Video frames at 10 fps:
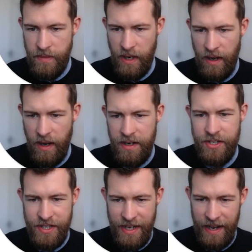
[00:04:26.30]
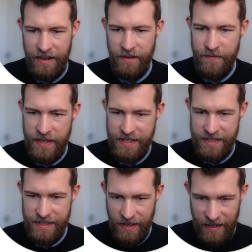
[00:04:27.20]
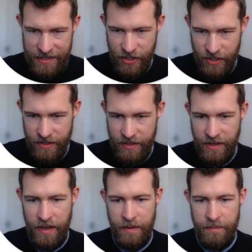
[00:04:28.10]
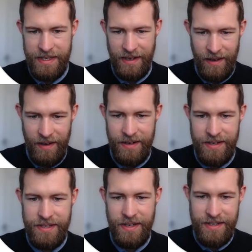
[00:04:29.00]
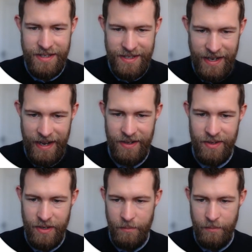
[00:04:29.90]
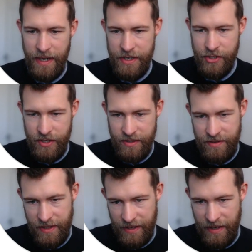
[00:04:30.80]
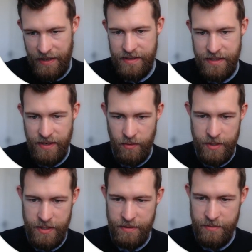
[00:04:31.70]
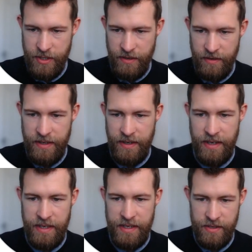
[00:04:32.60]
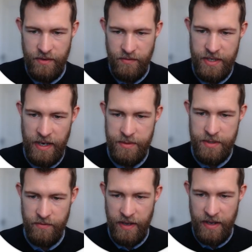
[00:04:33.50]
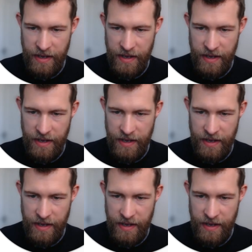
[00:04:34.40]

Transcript: A large-scale fixed installation means a large-scale combination, again, several pieces of machinery, so several types of